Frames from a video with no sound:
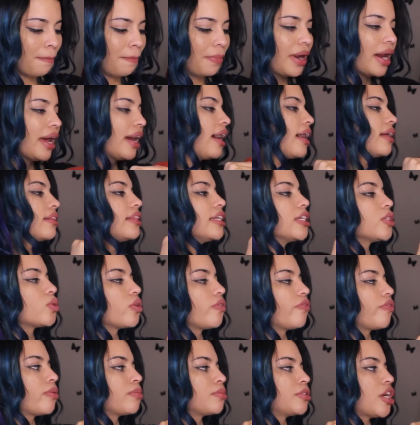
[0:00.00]
But I got this
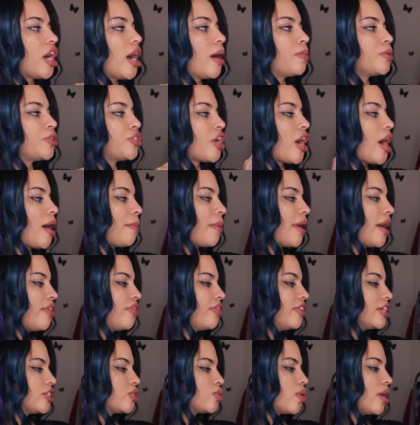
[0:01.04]
one from Topshop
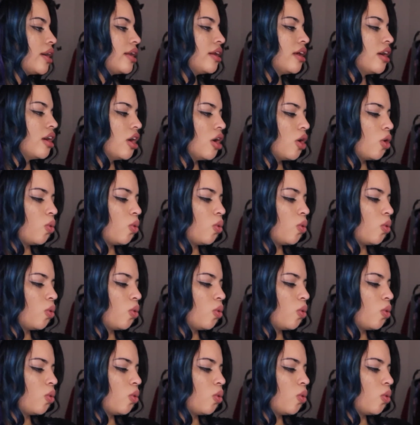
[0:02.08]
and this one